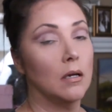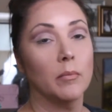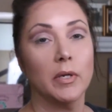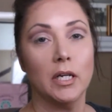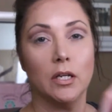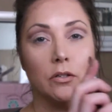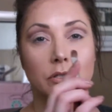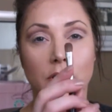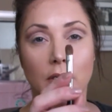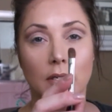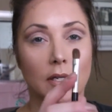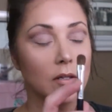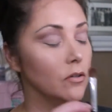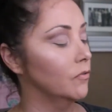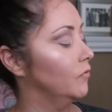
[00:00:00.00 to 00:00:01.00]
I'm going to use
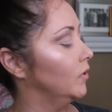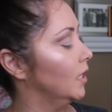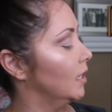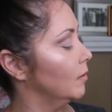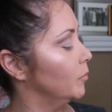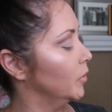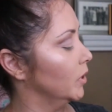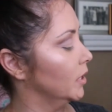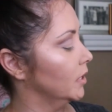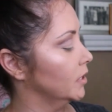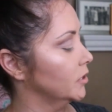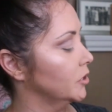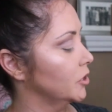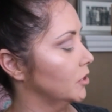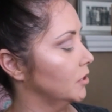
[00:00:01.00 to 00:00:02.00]
another flat
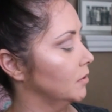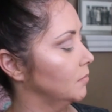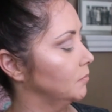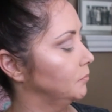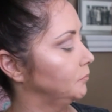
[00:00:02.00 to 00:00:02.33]
brush